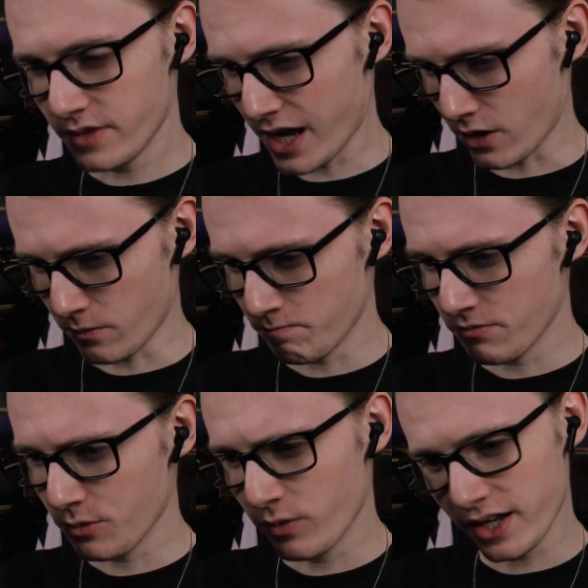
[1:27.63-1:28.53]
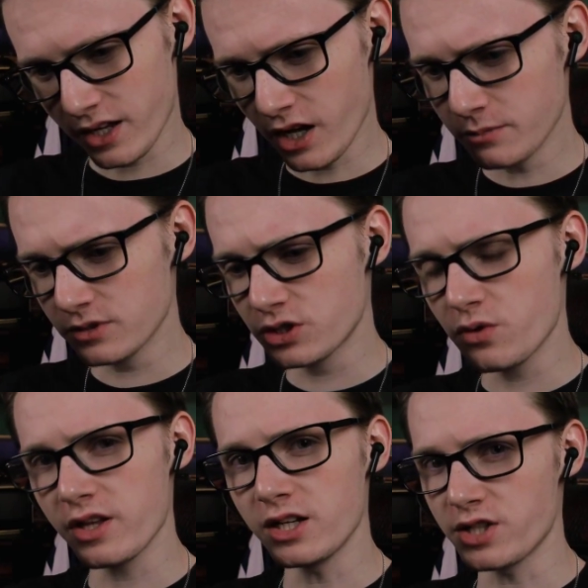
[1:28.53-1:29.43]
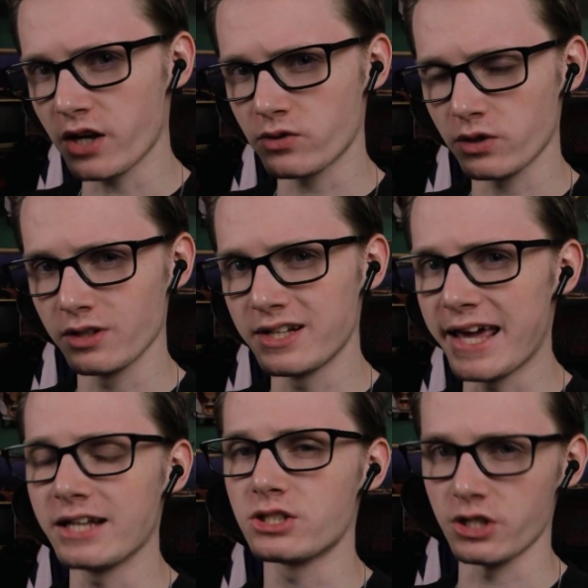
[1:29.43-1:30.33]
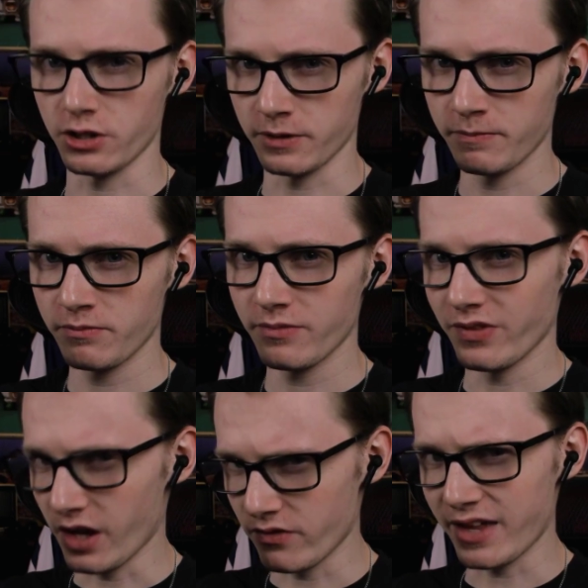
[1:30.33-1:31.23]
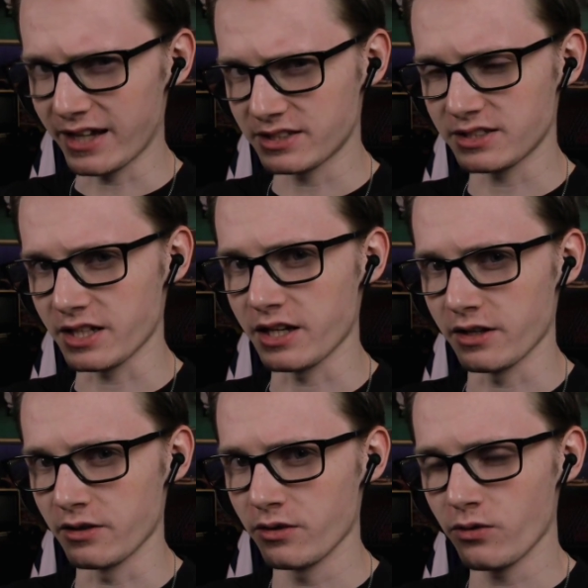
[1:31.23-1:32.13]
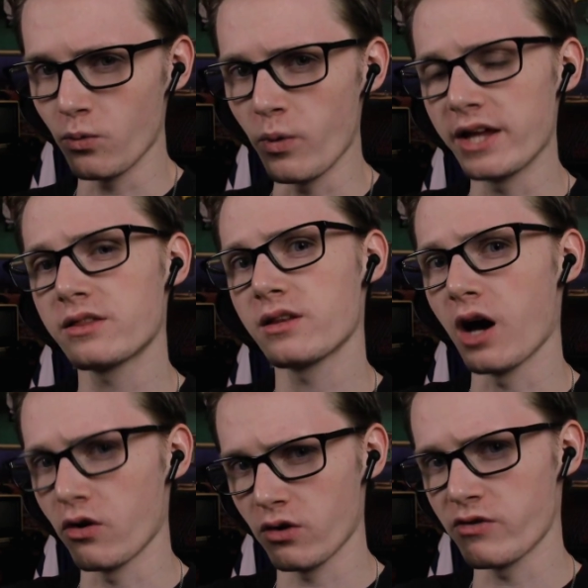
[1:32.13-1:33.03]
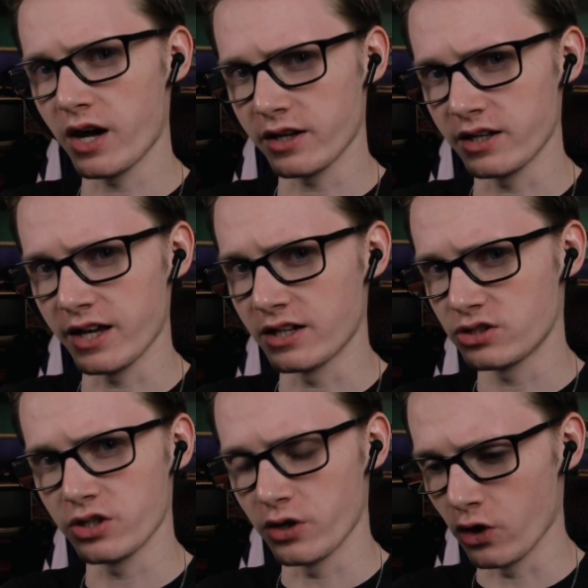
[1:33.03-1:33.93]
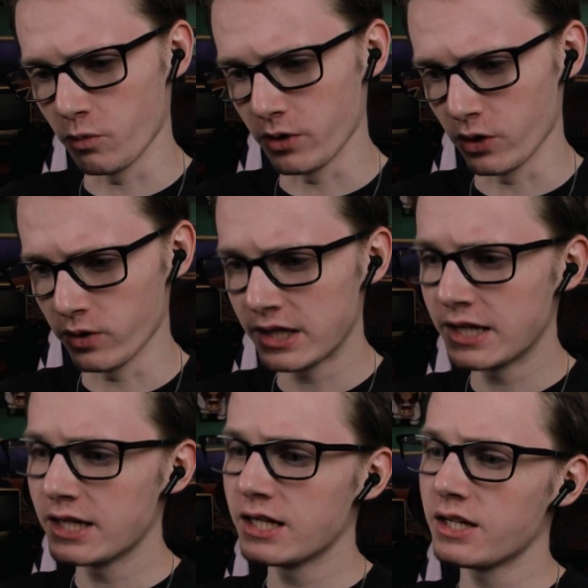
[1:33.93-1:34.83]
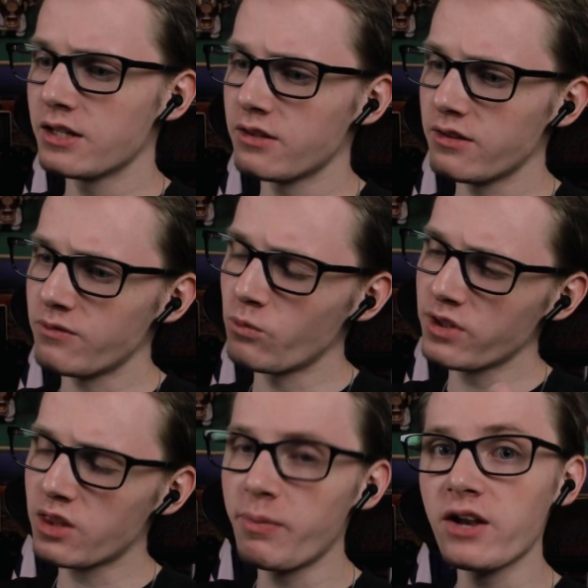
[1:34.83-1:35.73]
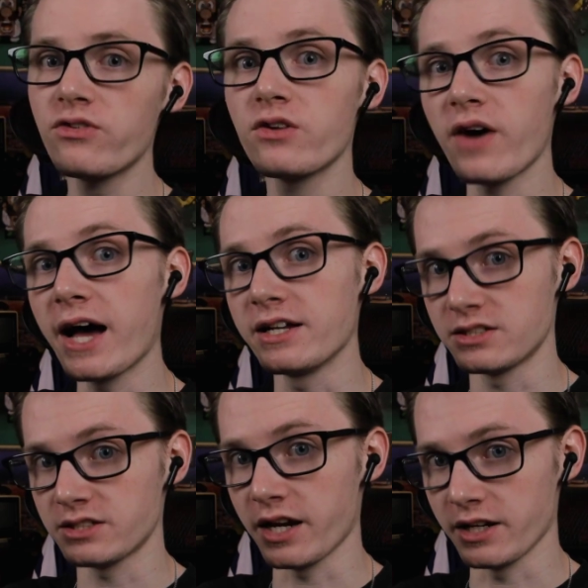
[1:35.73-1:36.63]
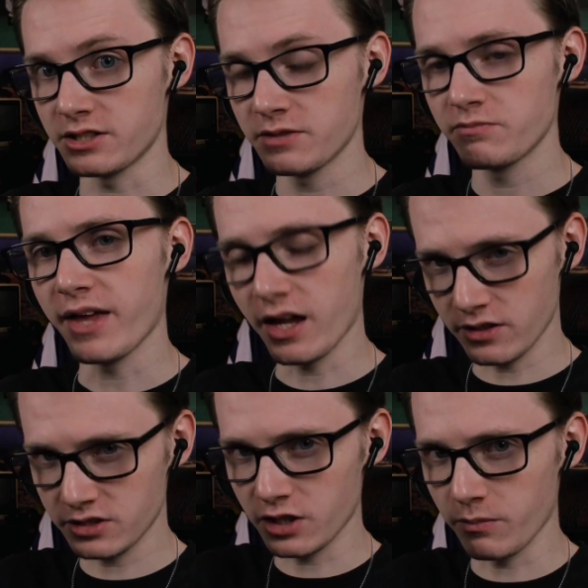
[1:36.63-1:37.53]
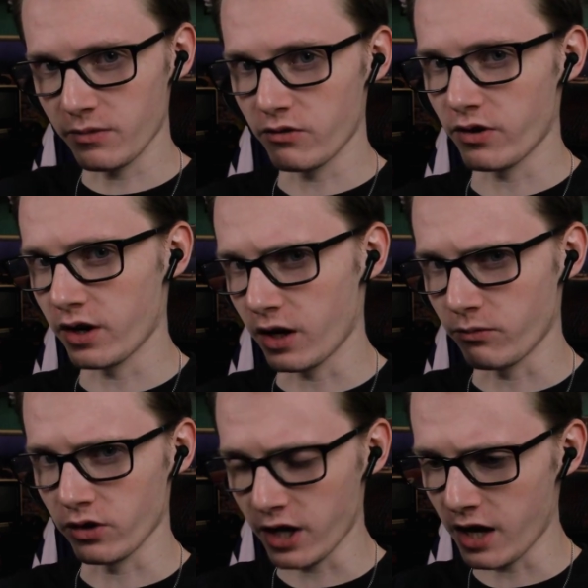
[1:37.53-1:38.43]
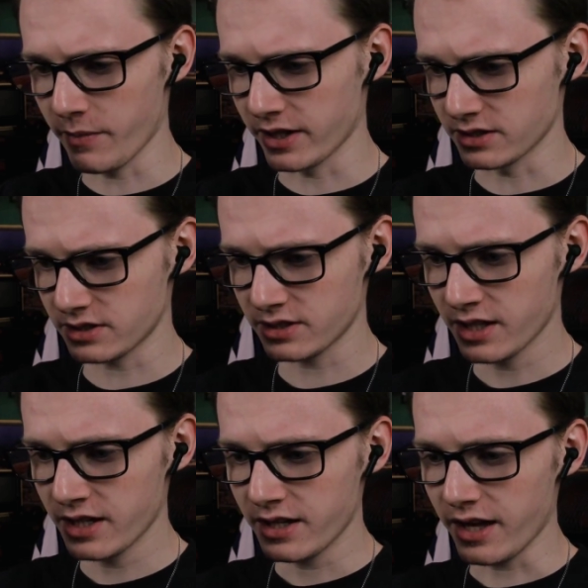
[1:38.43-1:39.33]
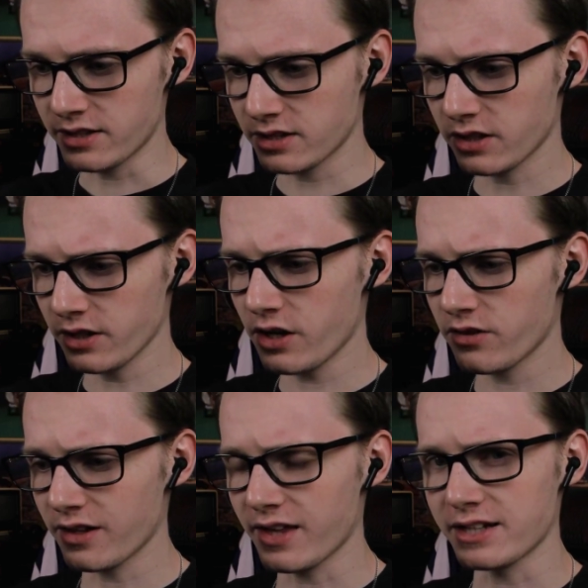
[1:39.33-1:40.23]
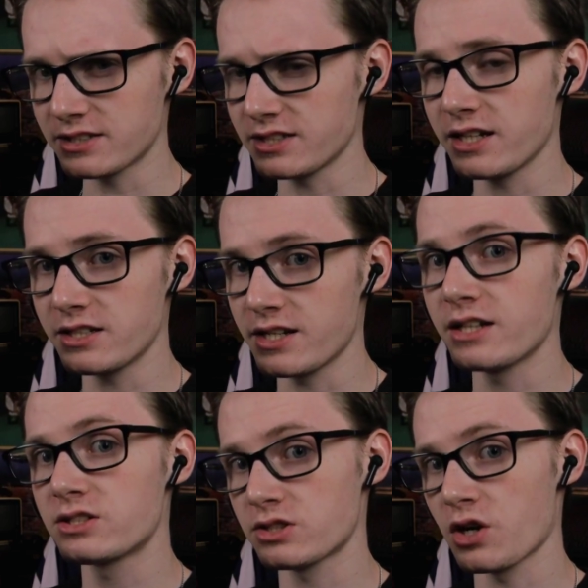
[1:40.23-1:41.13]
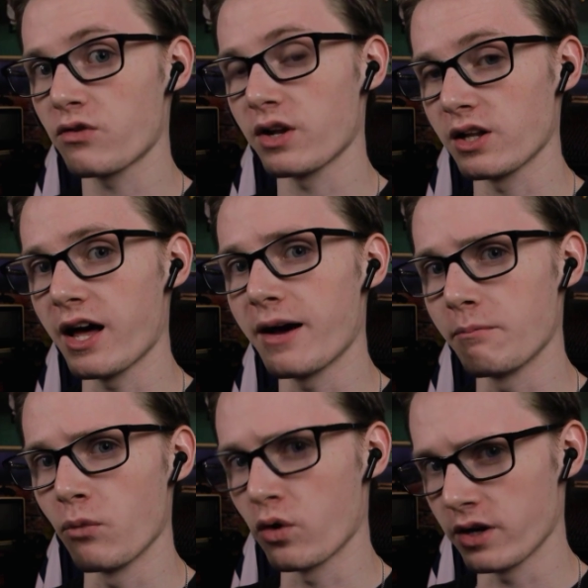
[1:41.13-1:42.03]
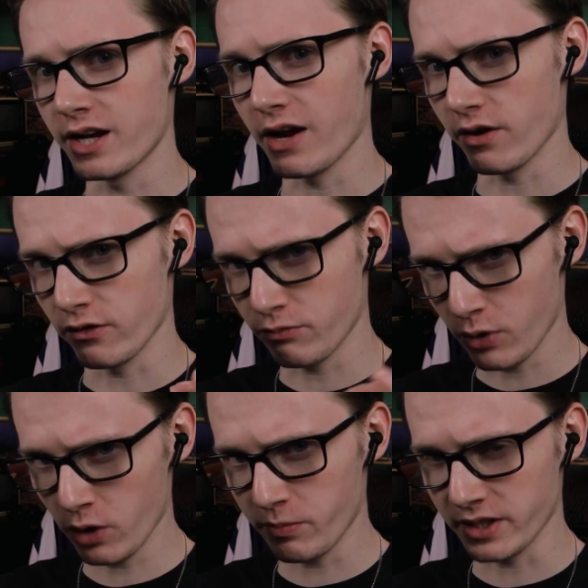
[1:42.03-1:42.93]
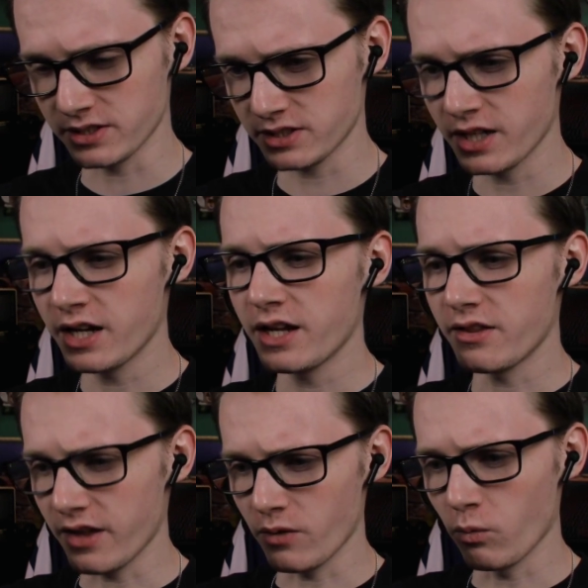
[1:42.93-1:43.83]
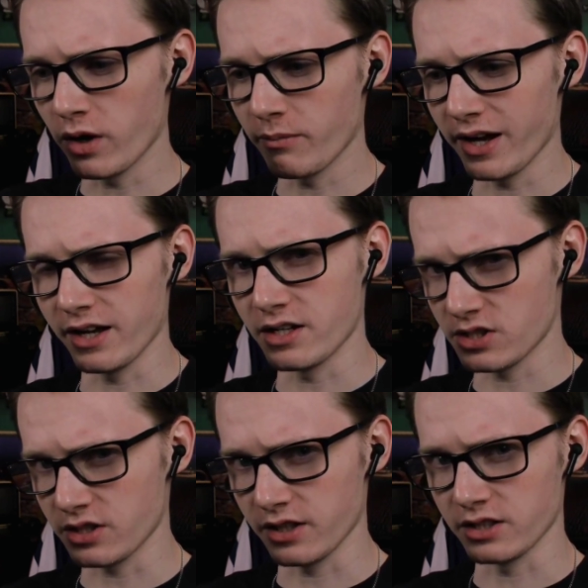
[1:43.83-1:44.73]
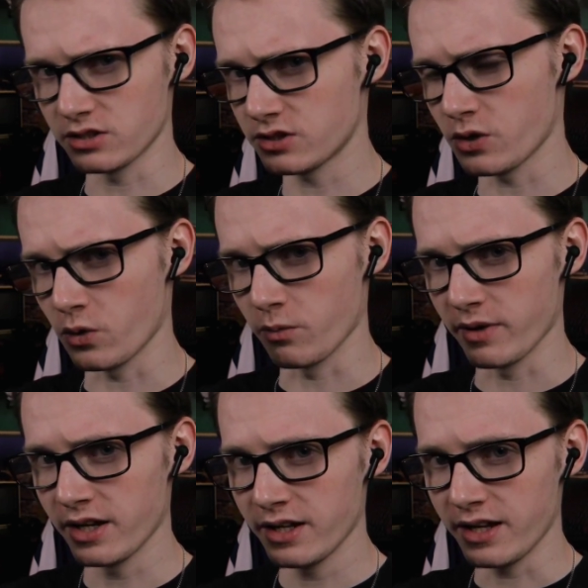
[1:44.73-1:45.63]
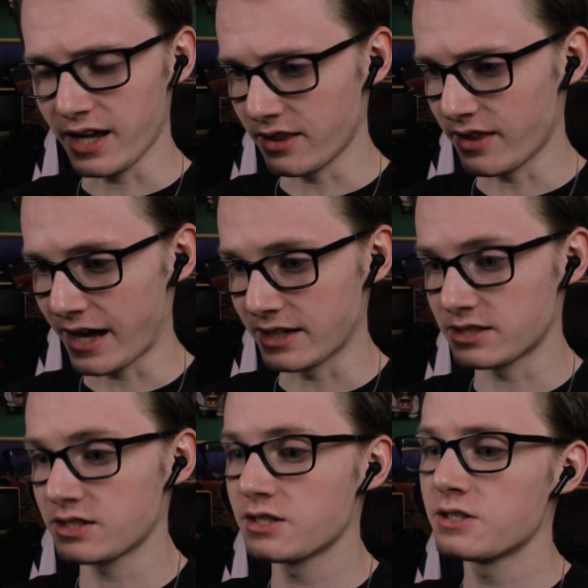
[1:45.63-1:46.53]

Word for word: Now, when it comes to the general nature of that scene with Araragi and Shinobu, with the benefit of hindsight and some very helpful comments, it's clear that that scene did serve a lot more narrative purpose than one might initially assume, in that